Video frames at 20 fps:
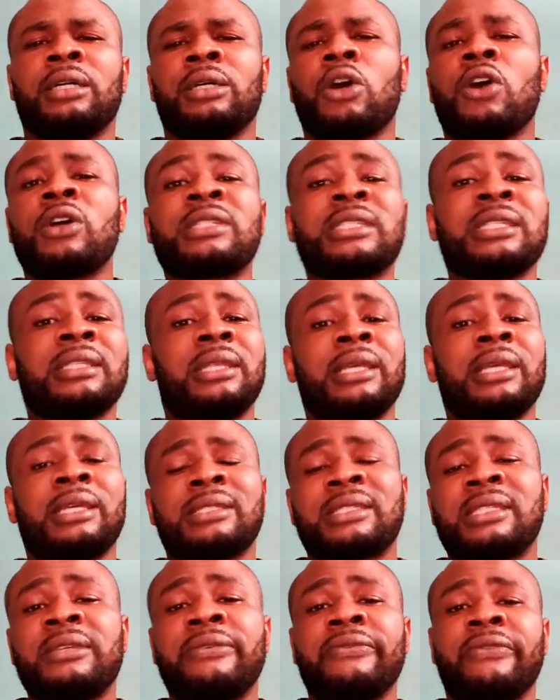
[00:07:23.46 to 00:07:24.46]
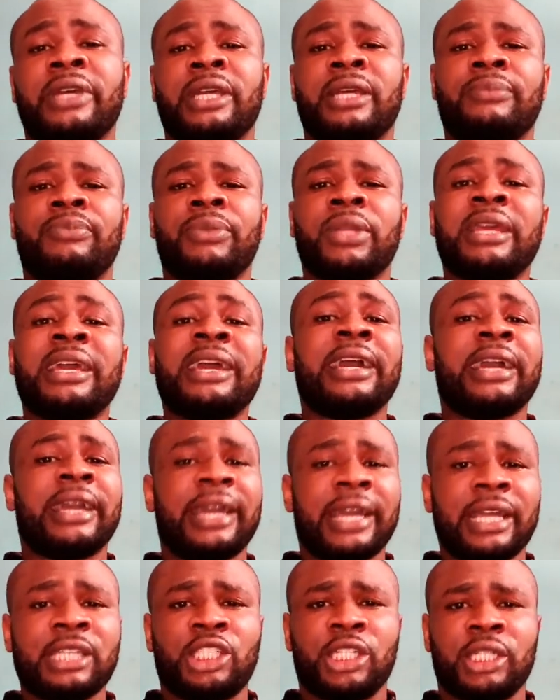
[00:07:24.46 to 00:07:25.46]
oxidative
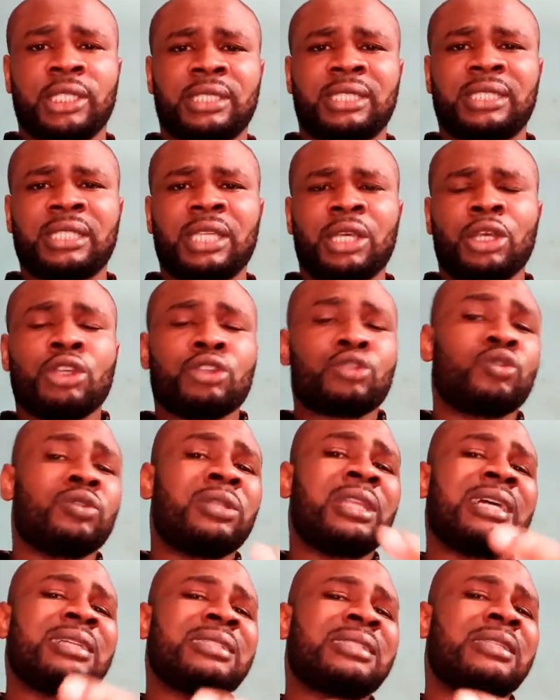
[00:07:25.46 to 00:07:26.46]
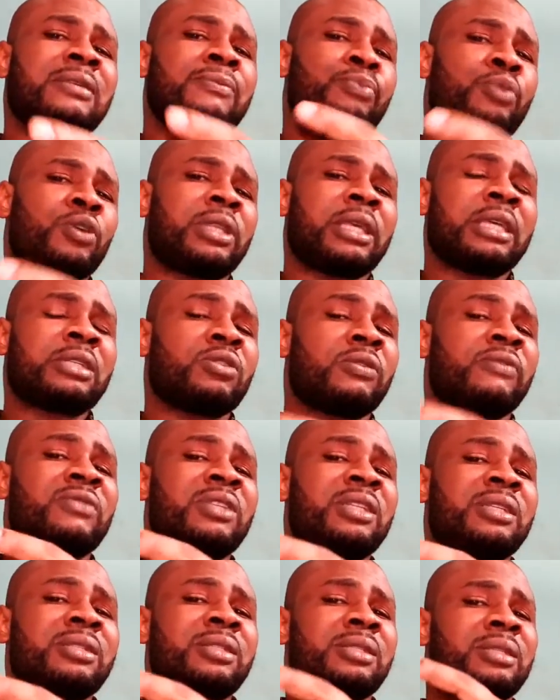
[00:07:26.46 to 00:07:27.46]
agents. So that's the importance of
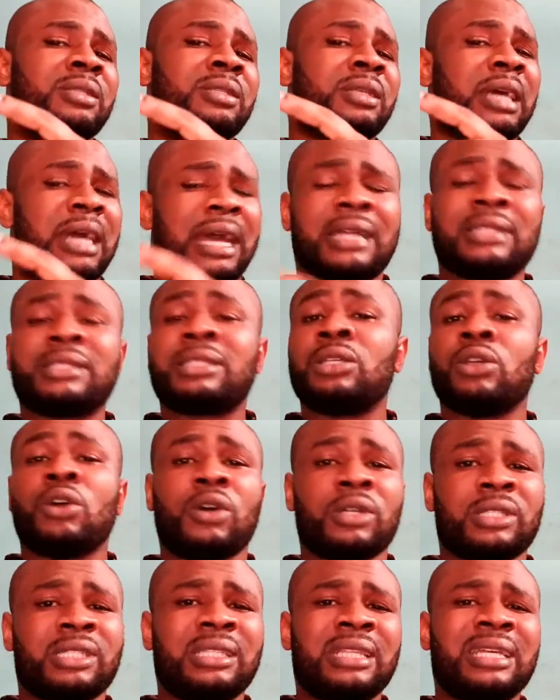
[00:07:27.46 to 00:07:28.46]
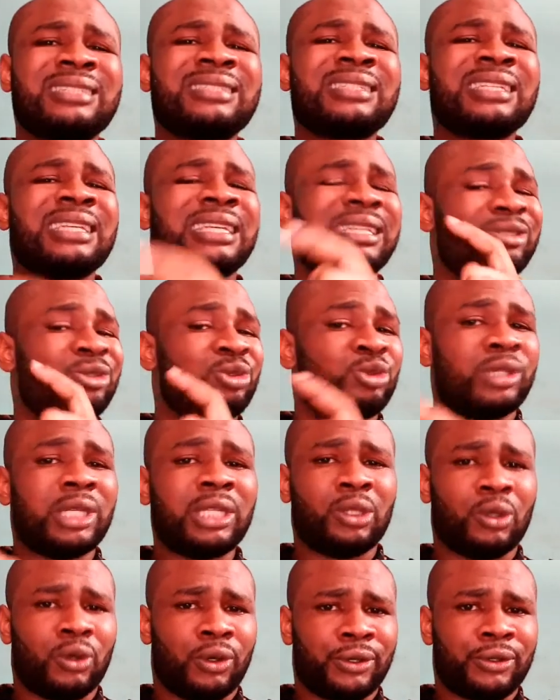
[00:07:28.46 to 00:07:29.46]
this antioxidant in
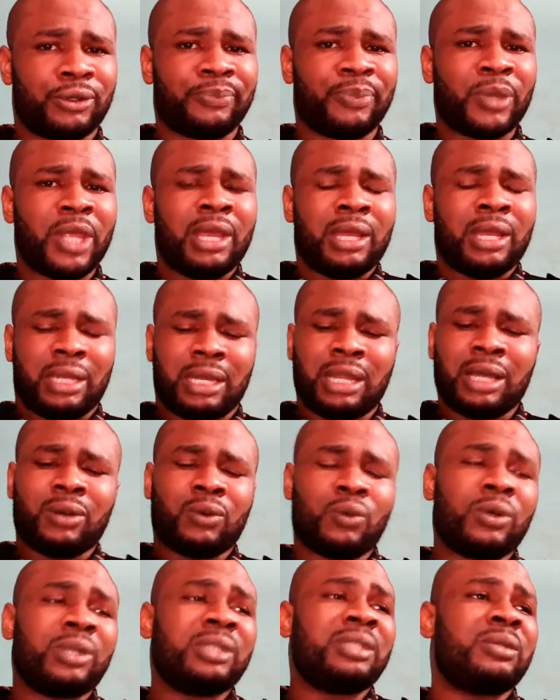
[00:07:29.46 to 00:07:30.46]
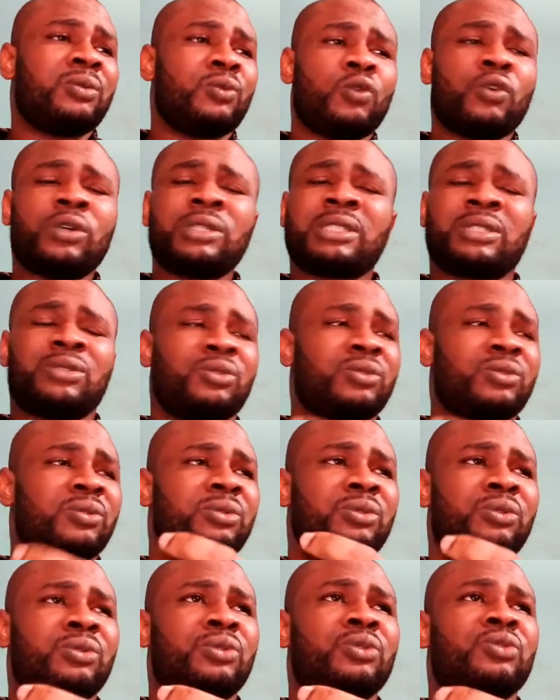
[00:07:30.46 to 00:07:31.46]
red oil. Now, once
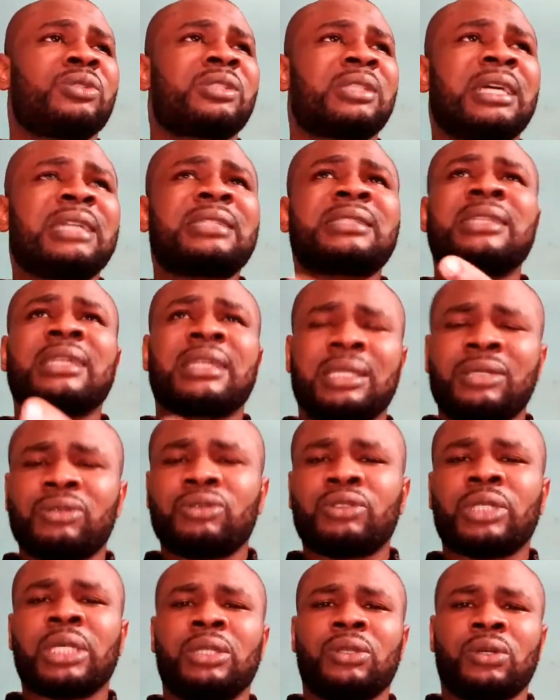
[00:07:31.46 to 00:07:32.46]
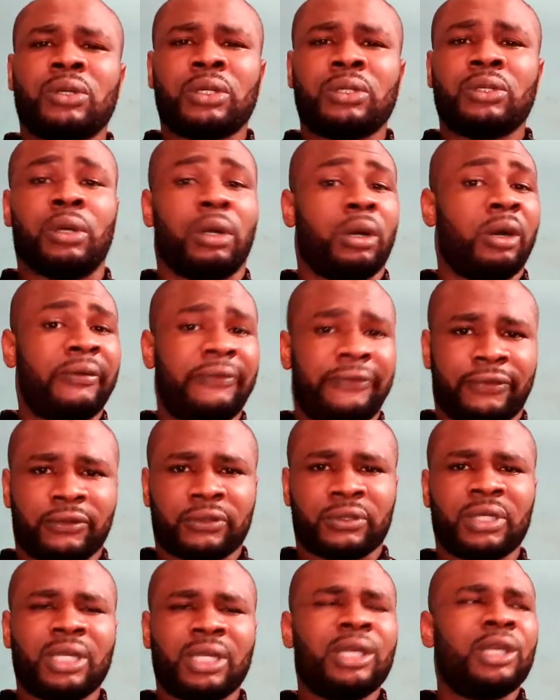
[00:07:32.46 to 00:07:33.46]
you start taking red oil
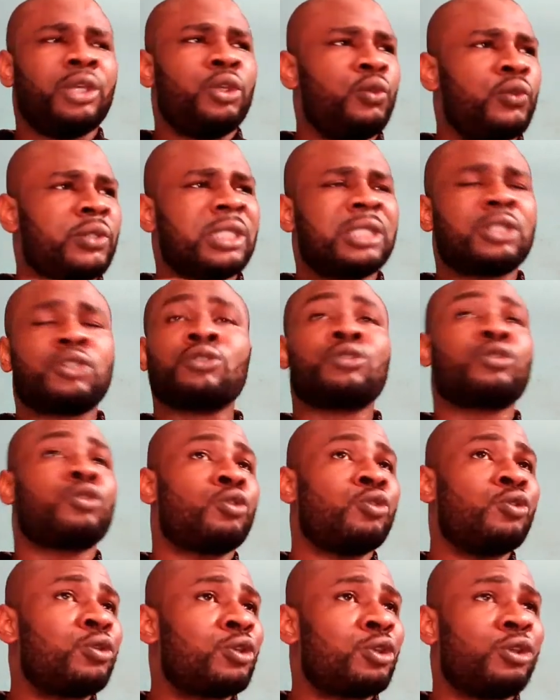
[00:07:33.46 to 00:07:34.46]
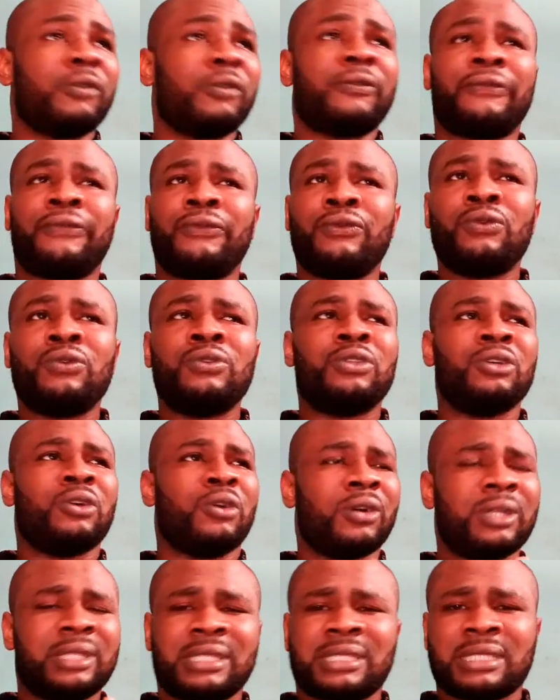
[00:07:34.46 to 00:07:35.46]
often, use it to cook your food
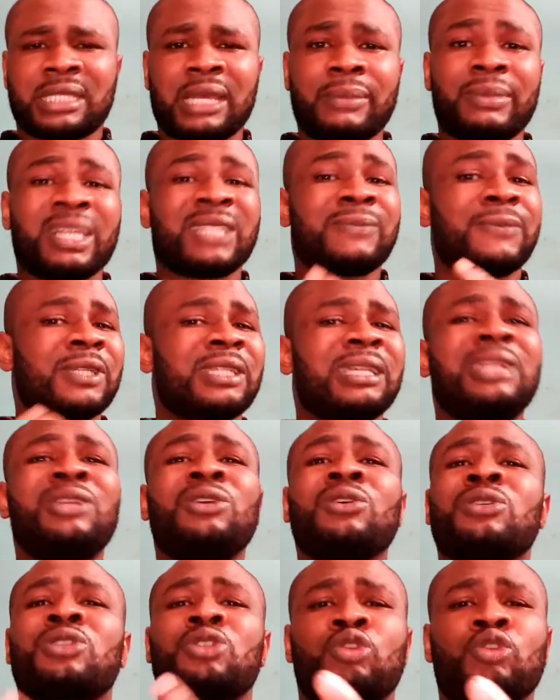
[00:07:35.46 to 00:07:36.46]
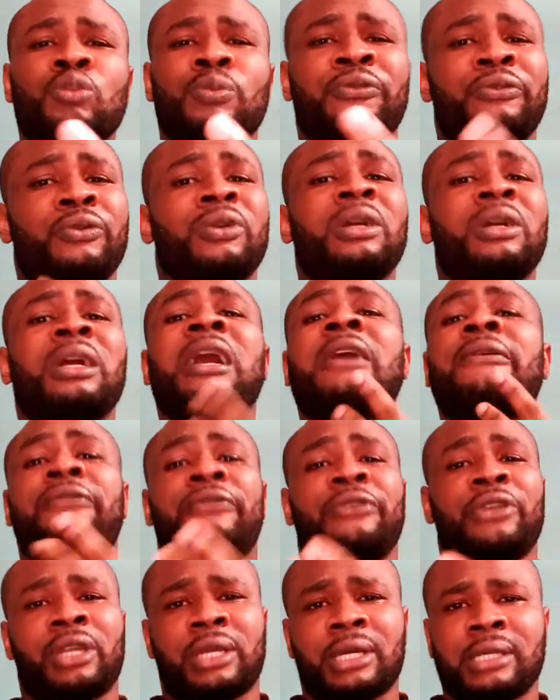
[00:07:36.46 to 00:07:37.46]
all the time, especially your soup for
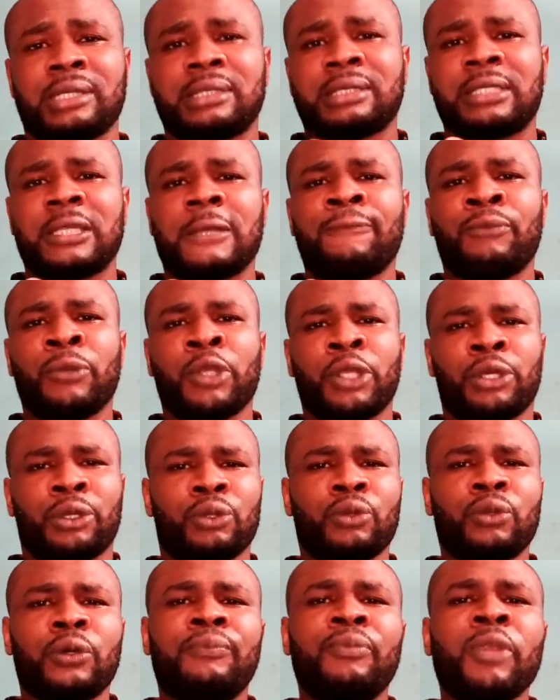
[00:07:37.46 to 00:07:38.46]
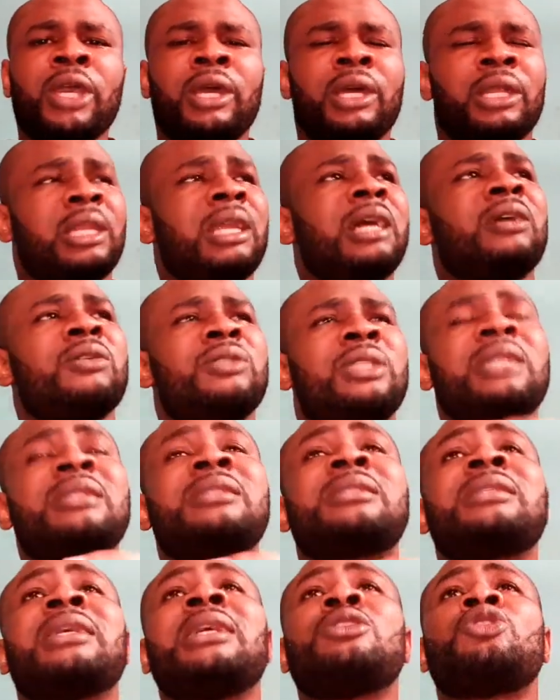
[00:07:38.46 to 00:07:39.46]
Africans. You know, now they
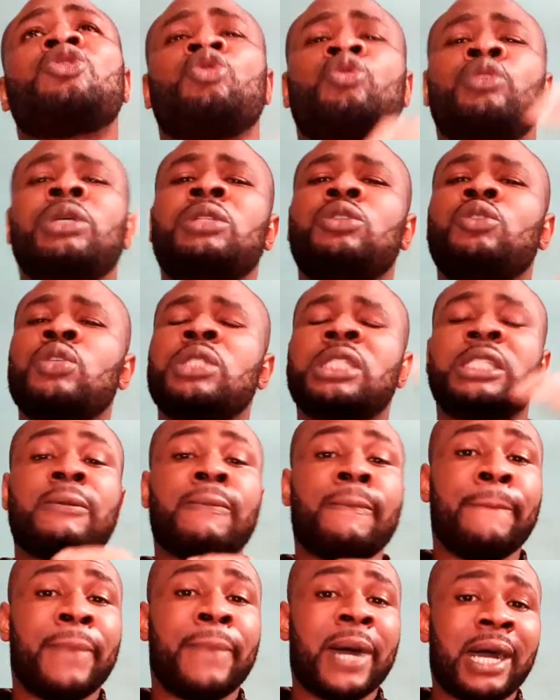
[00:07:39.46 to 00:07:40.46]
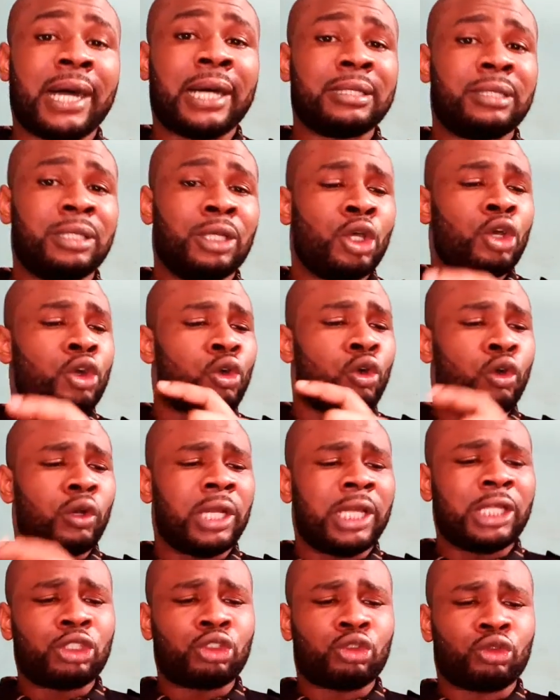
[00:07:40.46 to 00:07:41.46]
tend to reduce the bad
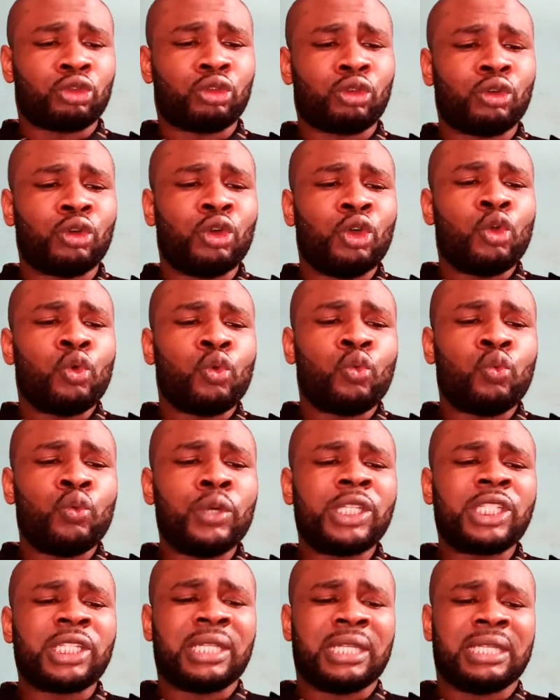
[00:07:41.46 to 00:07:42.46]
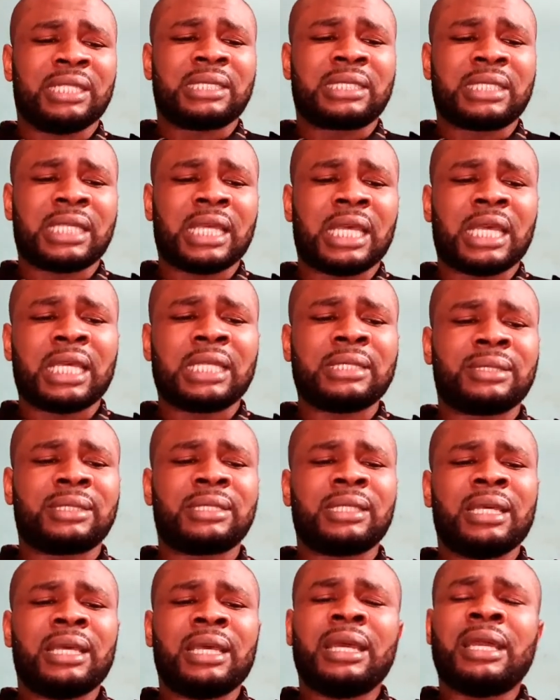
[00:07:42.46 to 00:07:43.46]
cholesterol, which in turn
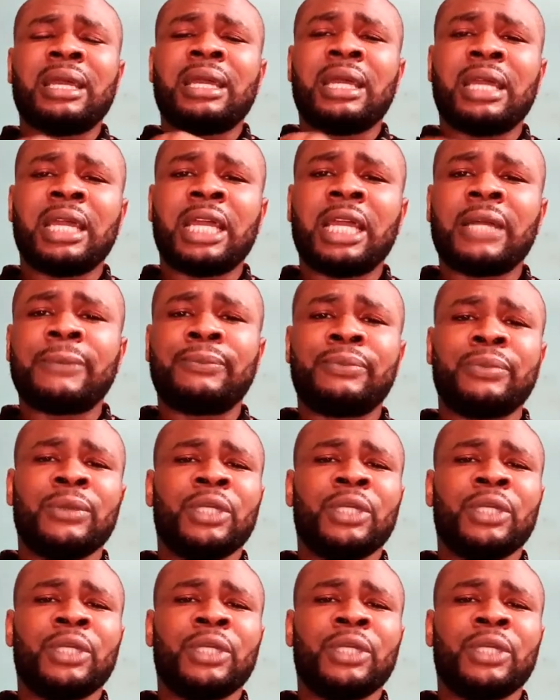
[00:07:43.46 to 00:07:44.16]
help